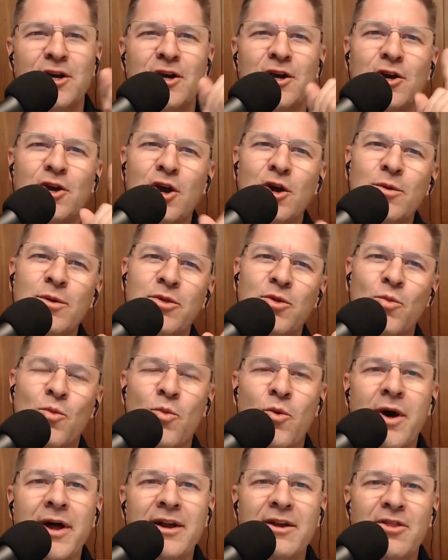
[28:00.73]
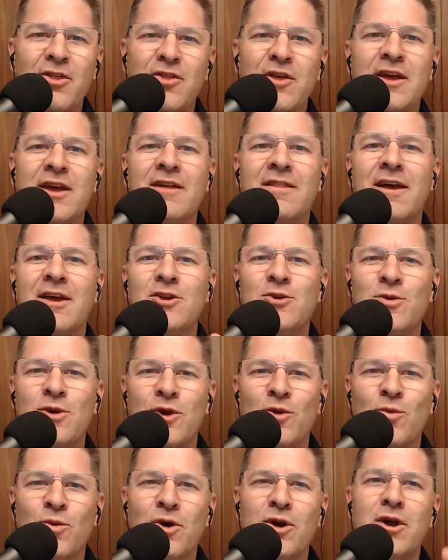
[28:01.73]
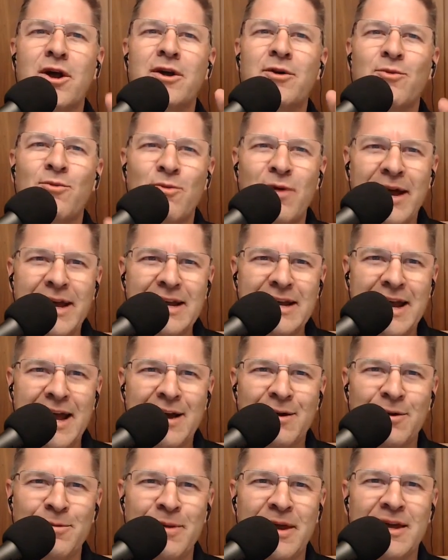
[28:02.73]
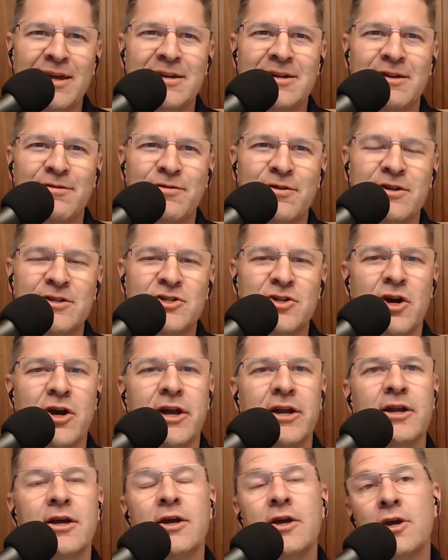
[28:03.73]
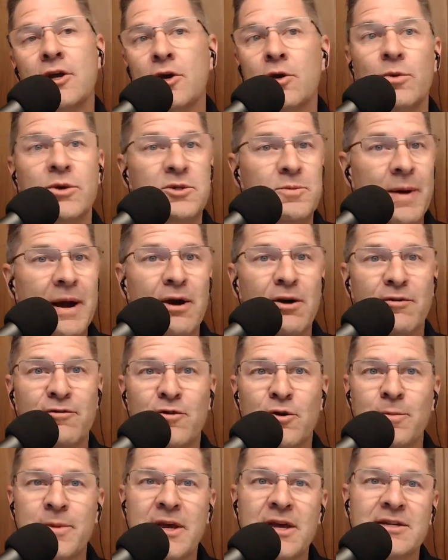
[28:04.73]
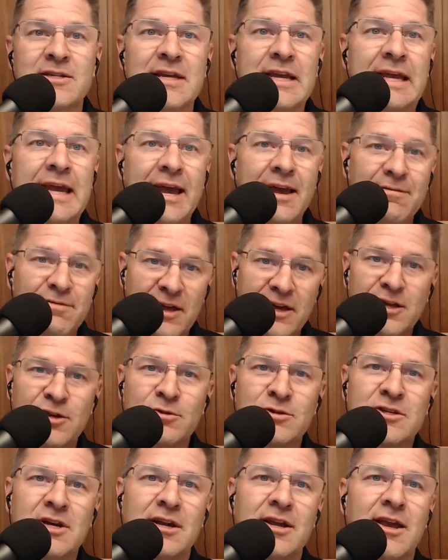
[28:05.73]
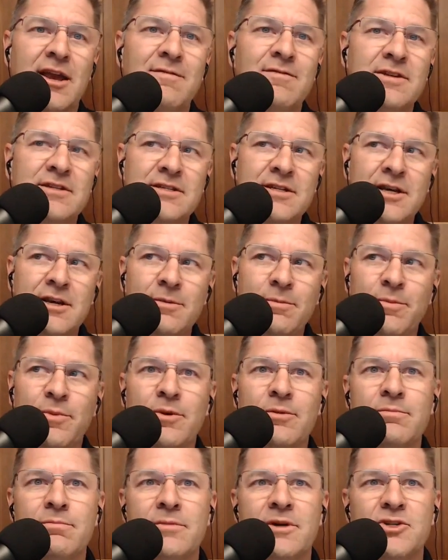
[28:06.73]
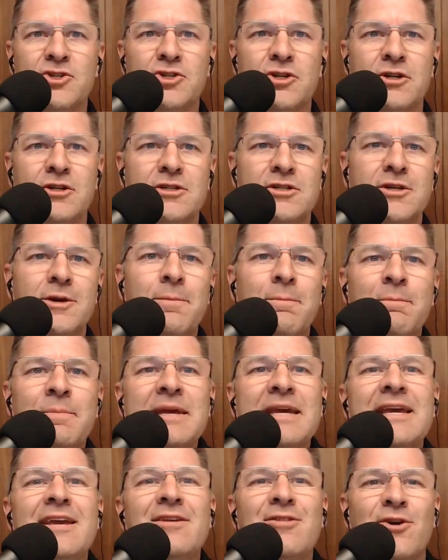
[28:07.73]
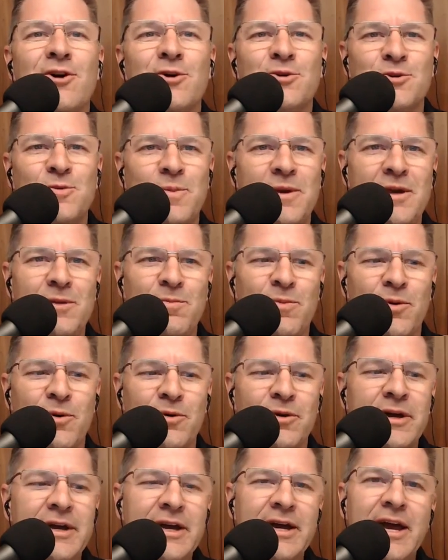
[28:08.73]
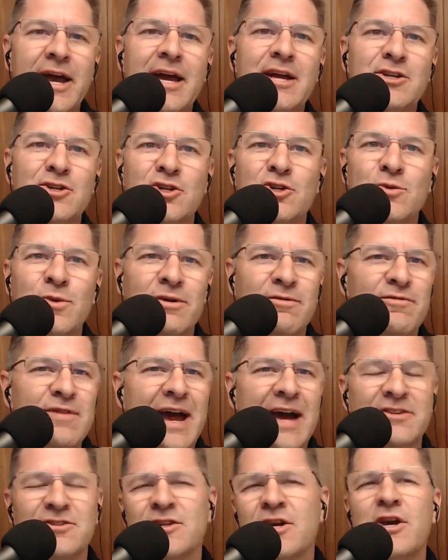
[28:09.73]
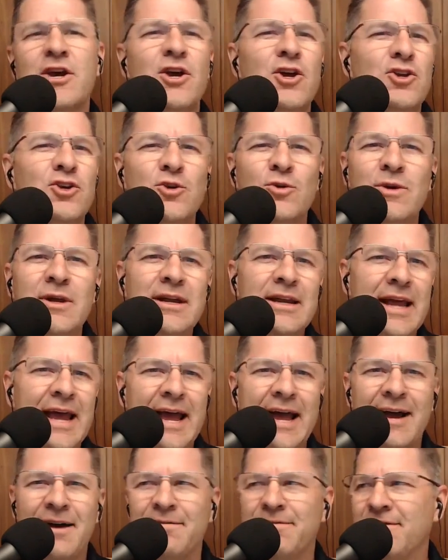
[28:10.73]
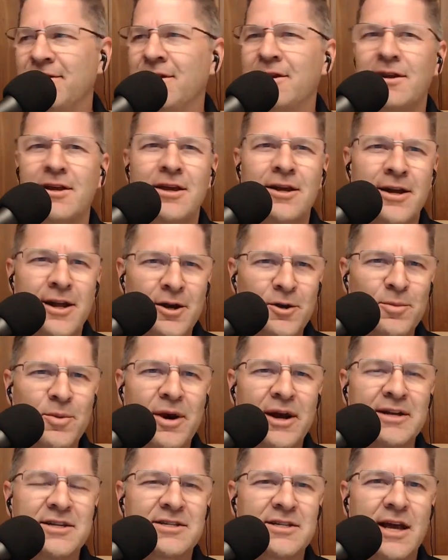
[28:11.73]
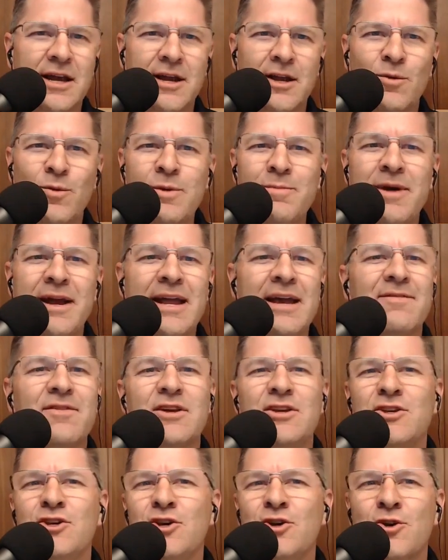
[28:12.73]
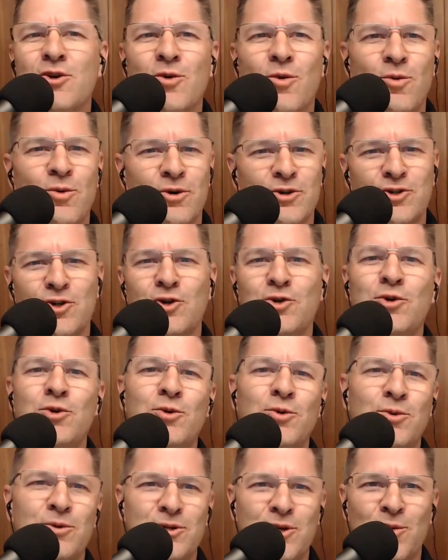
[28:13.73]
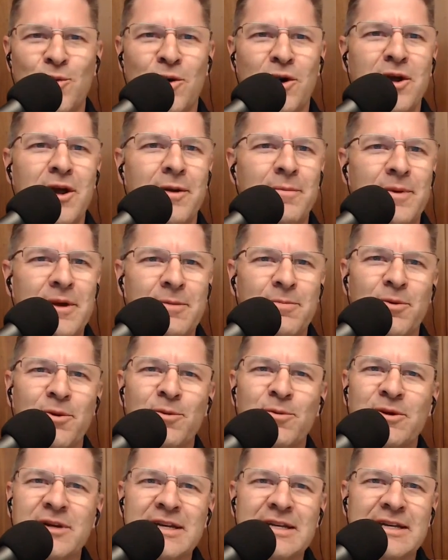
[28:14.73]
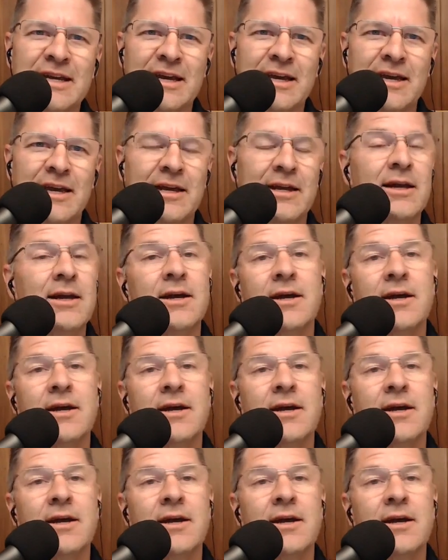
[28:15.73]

go with one thing that you can work on right now and make a difference mm-hmm. on was powerful because it gave like you said it gave the team permission to be those people and to yeah. do it fast you didn't have in, a, in an enterprise setting we might have a year or two to work mm-hmm. on people and really dig in